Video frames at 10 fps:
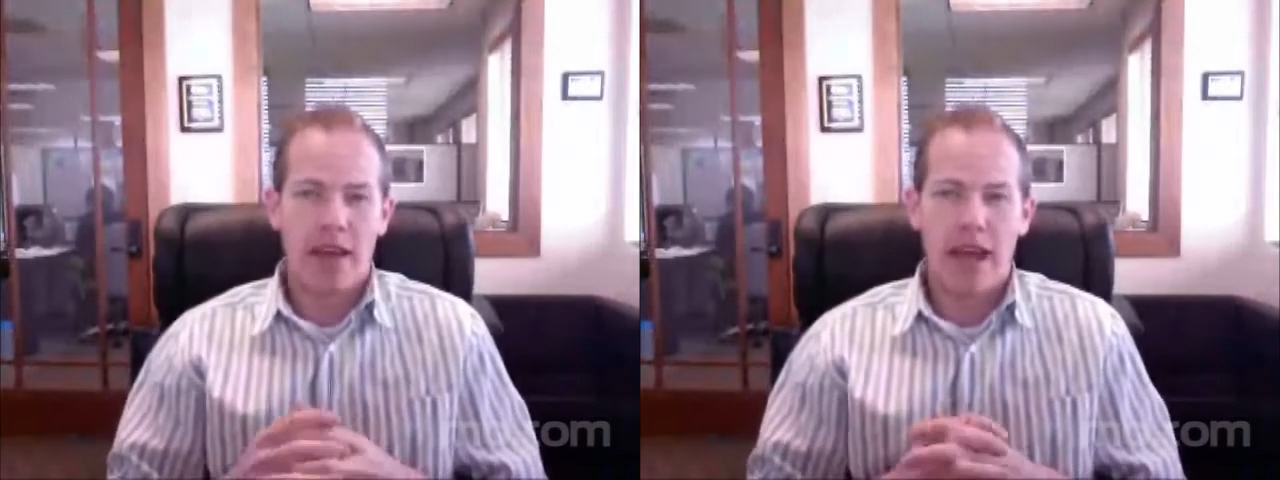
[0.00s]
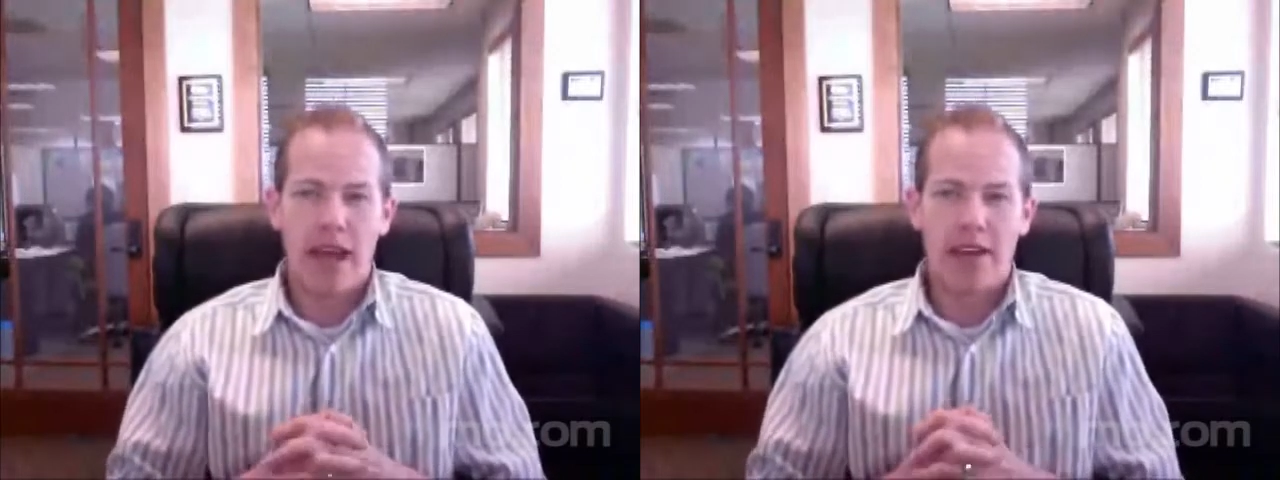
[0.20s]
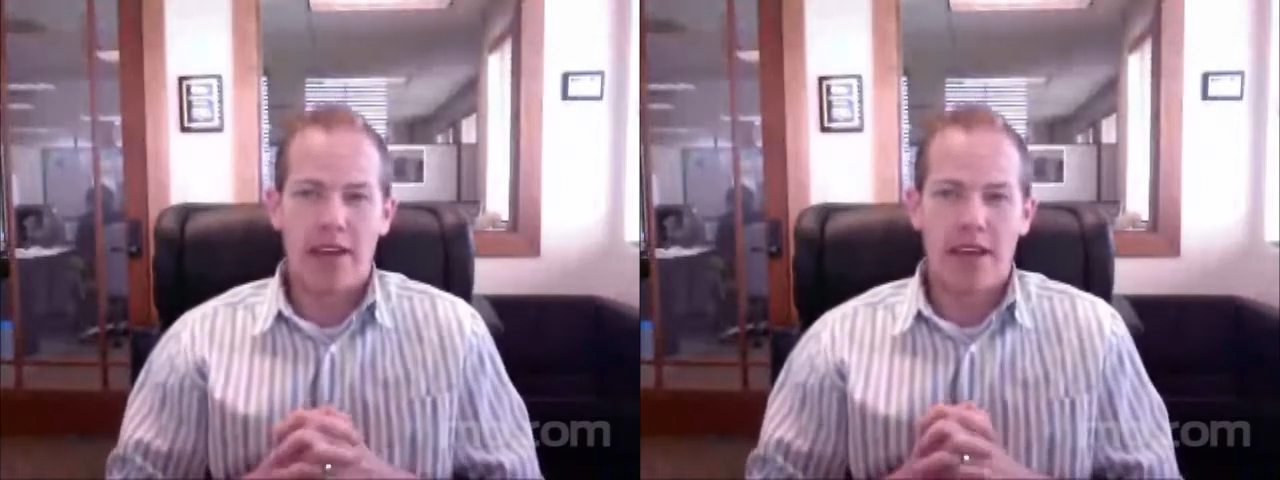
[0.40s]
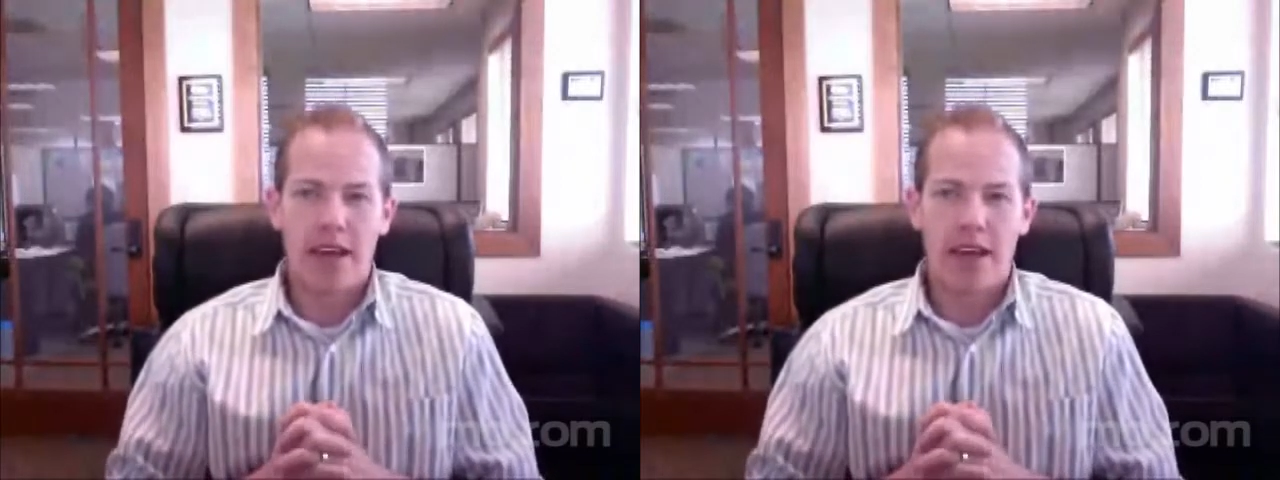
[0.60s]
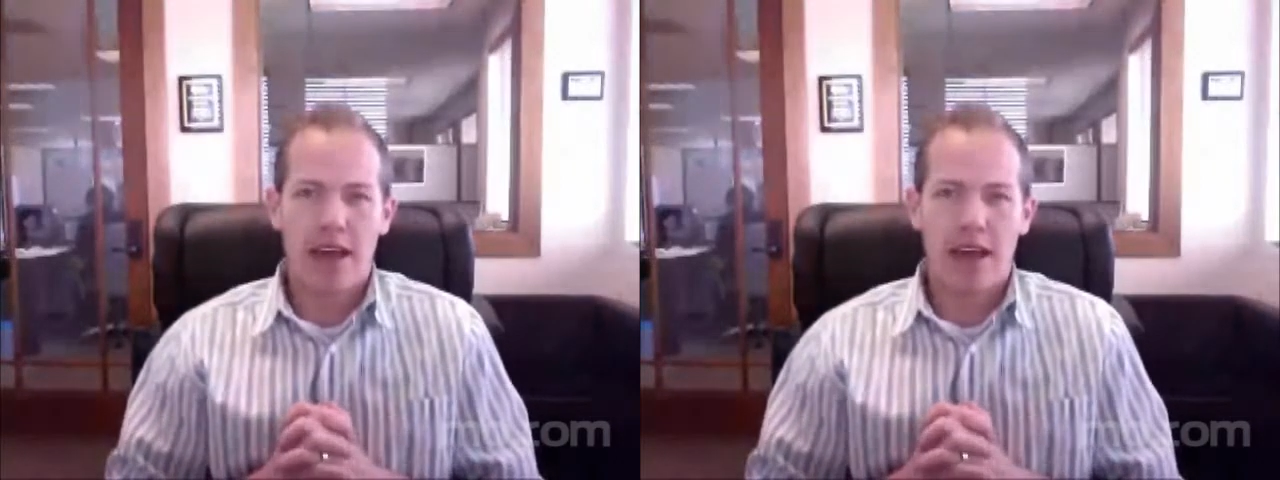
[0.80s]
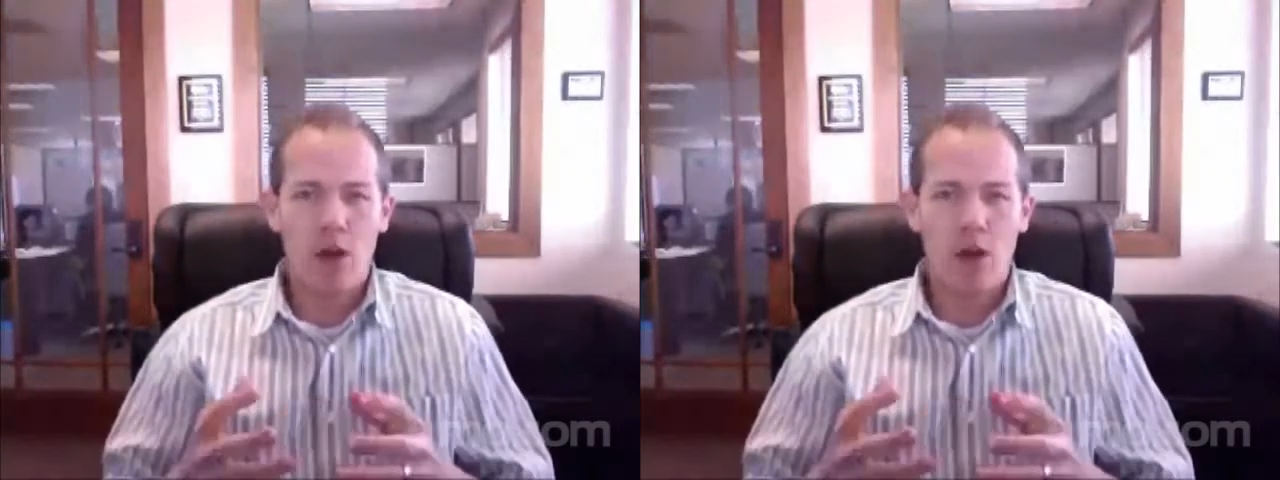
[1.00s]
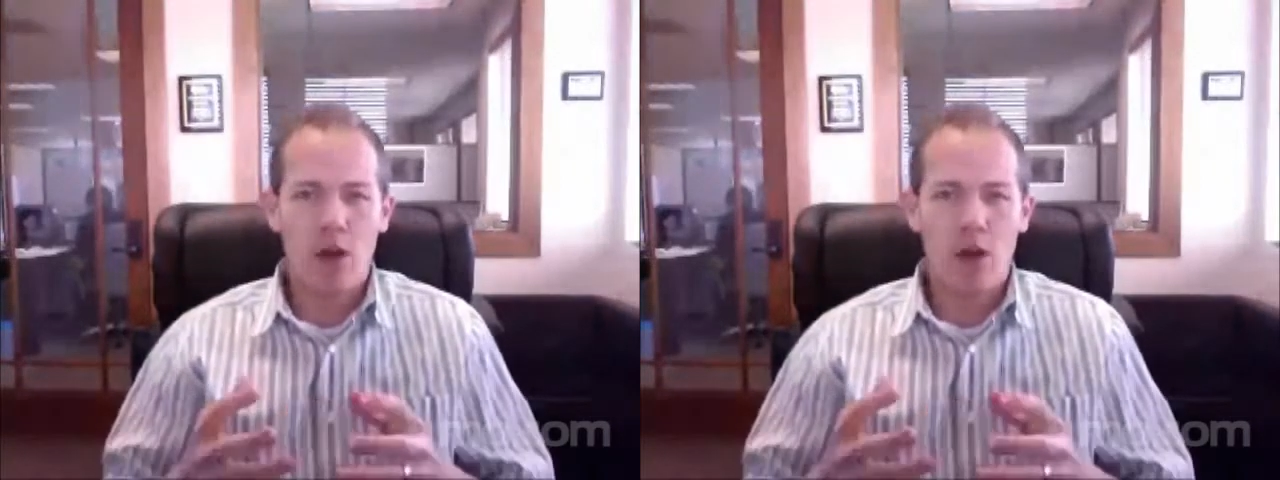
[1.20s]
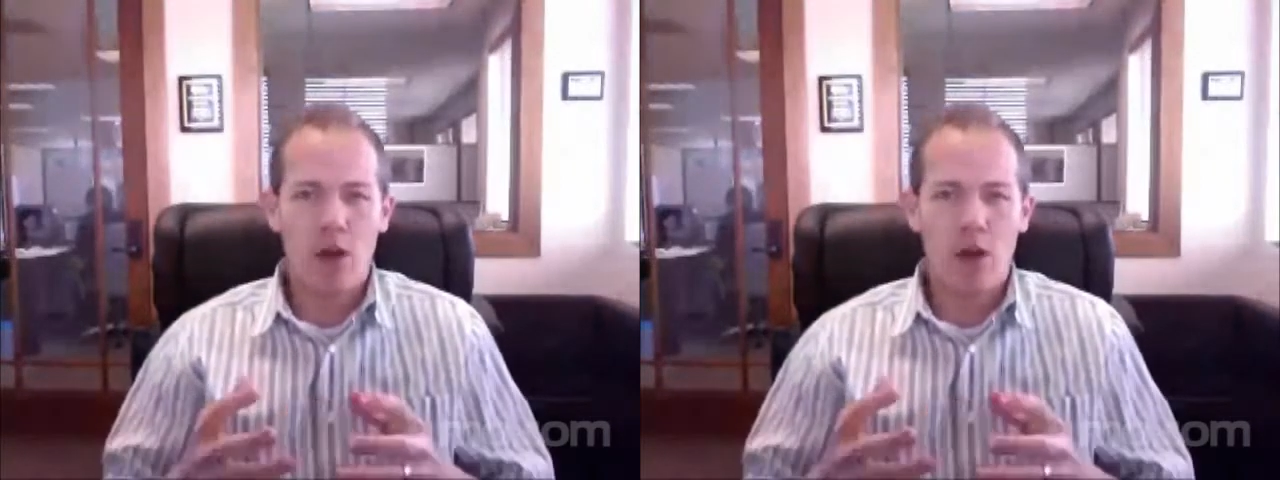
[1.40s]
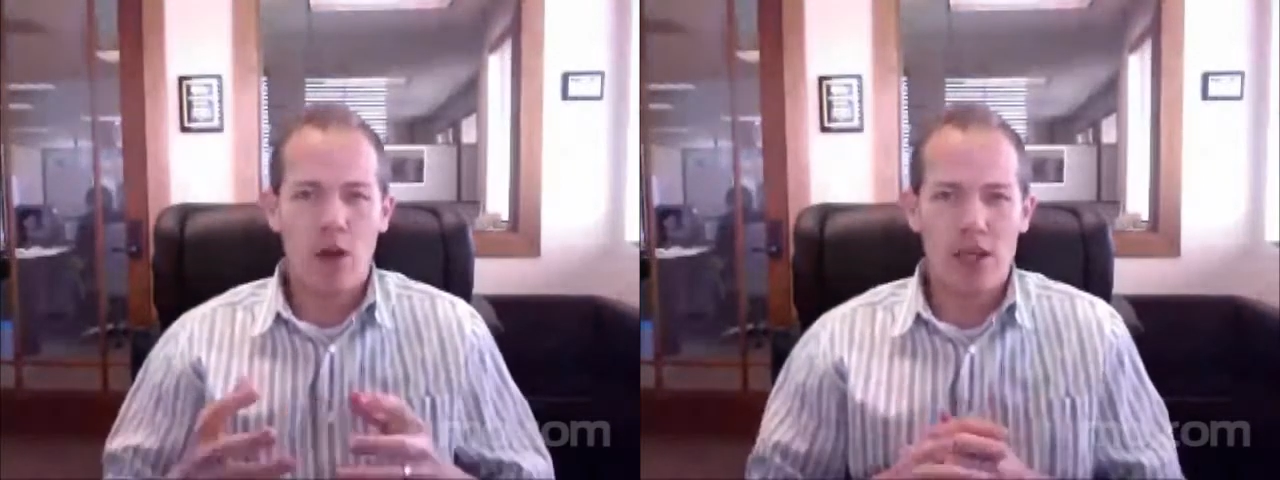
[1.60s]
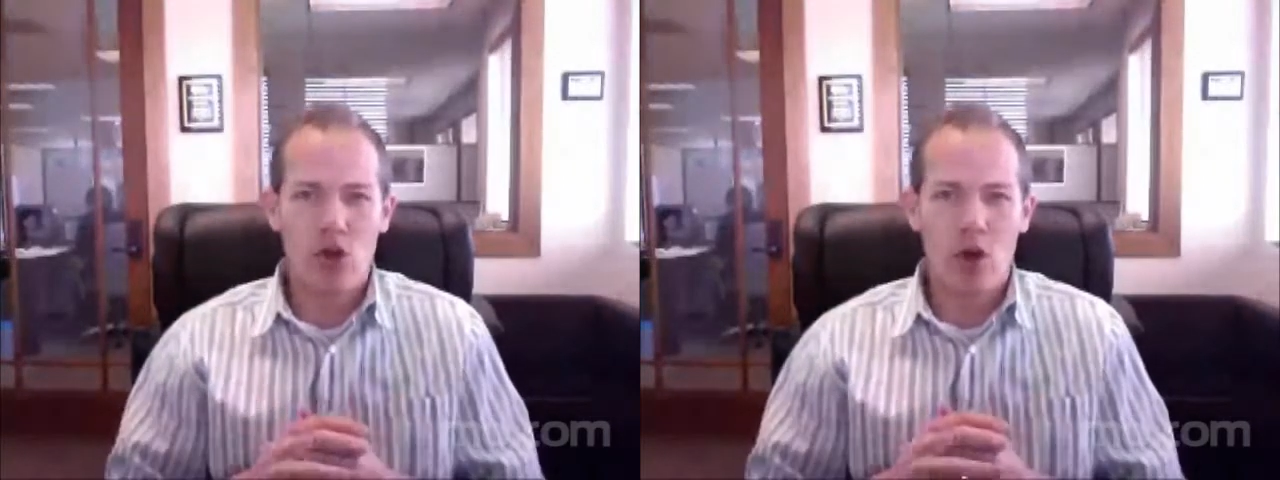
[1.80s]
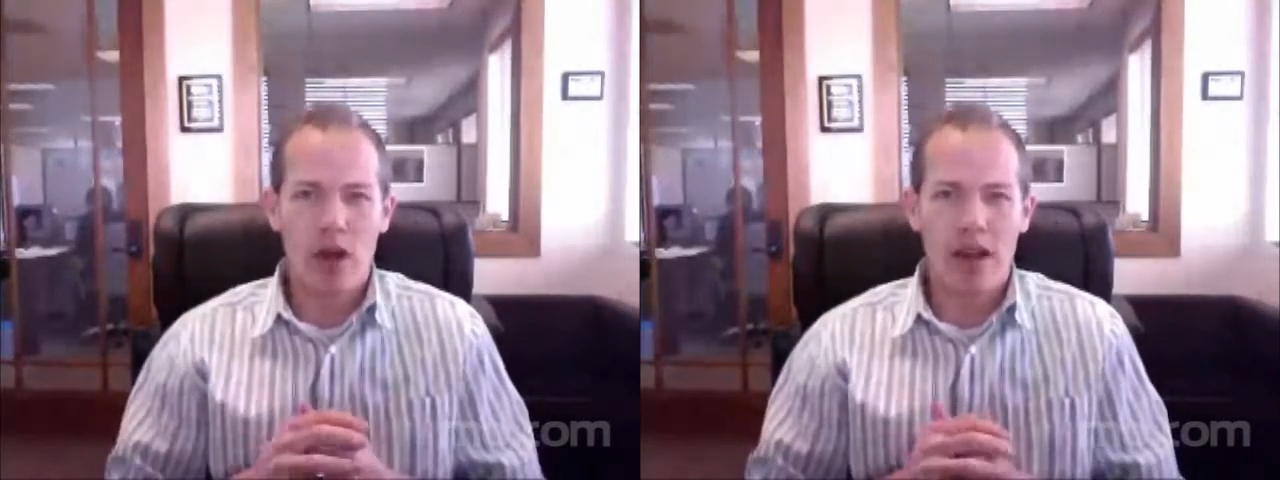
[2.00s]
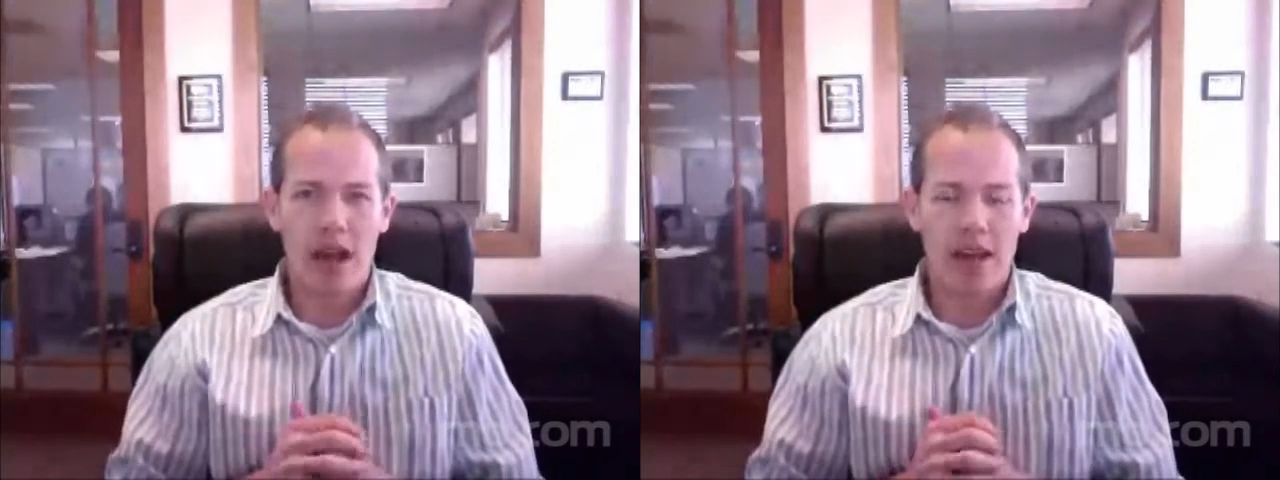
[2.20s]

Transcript: And you know, I really enjoyed it.